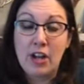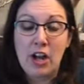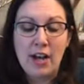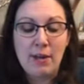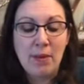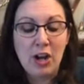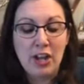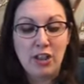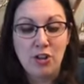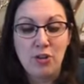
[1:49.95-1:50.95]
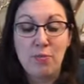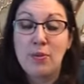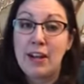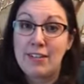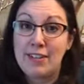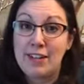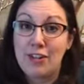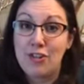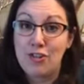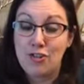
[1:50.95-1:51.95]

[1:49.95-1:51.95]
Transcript: um, and the new president,